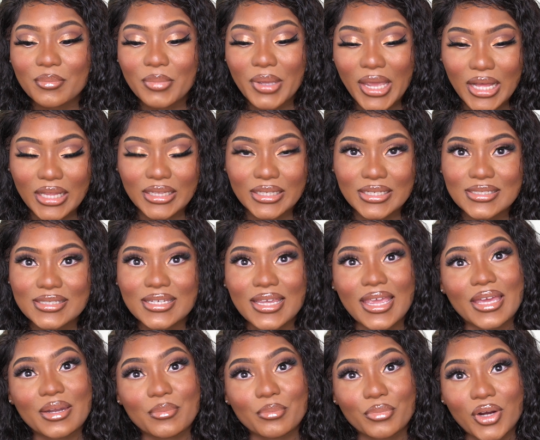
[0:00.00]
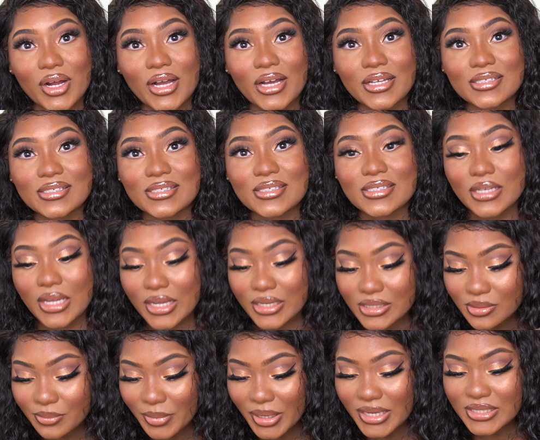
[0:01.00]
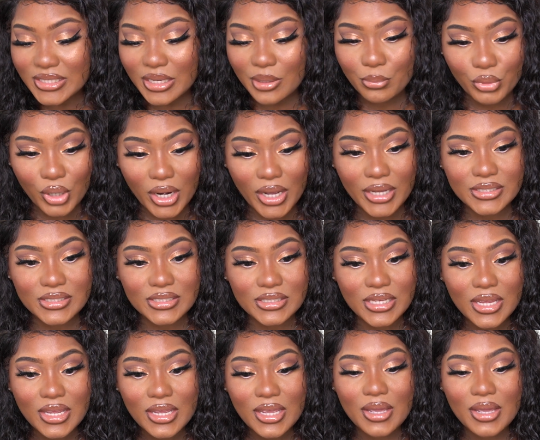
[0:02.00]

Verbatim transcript: palette and bronze, customizing bronze